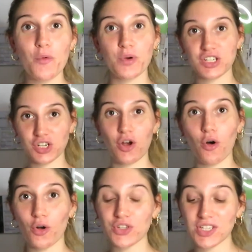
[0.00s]
which
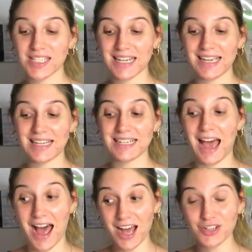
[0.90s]
costed
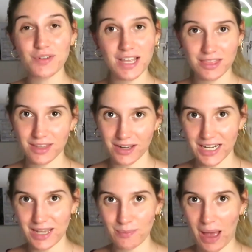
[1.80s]

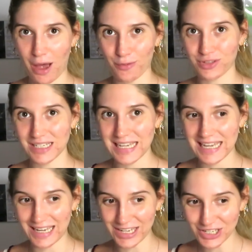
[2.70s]
130 pounds
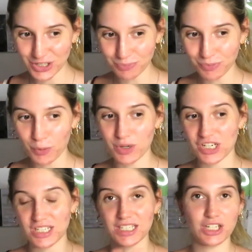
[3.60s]
each which
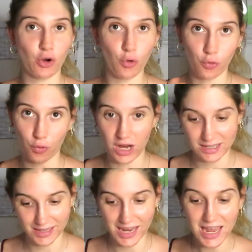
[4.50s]
is
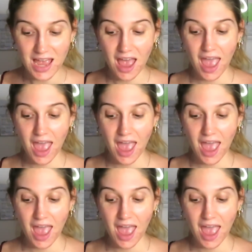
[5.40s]
crazy